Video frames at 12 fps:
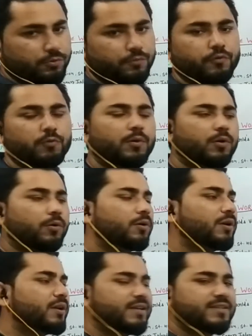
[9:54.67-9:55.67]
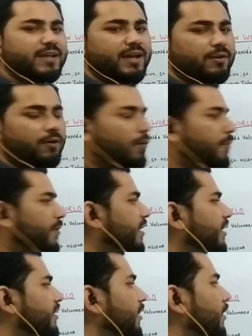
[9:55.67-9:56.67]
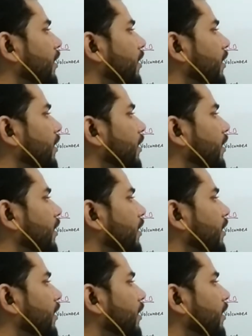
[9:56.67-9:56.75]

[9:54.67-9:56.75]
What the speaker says: So fumarole is an opening in the